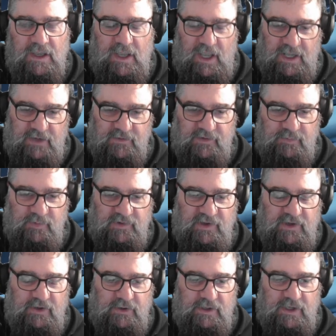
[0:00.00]
And in this
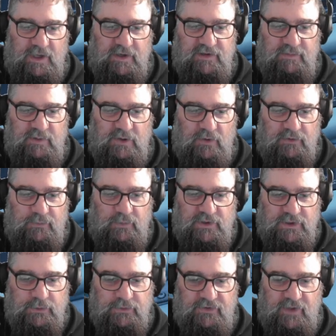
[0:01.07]
particular case, because we
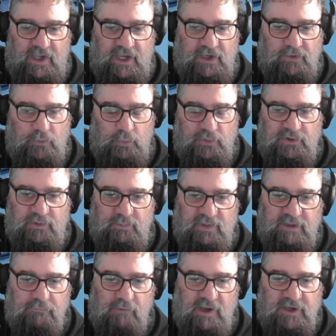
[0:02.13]
used the handle with the
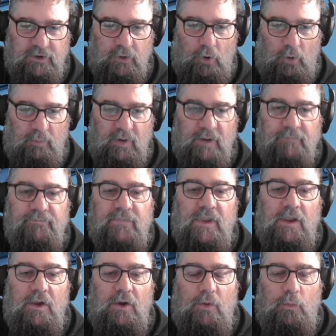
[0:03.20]
big red knob,
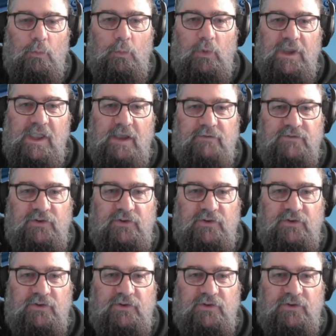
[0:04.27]
we have